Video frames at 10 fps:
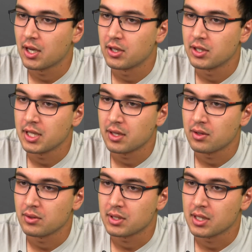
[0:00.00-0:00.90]
underneath
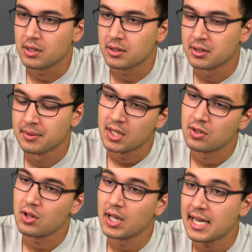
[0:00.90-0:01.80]
those gears.
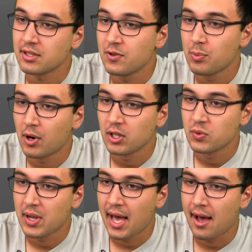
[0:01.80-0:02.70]
The last few parts we
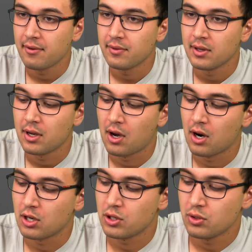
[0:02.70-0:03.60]
have are
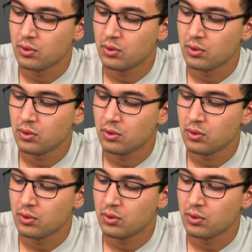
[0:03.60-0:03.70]
new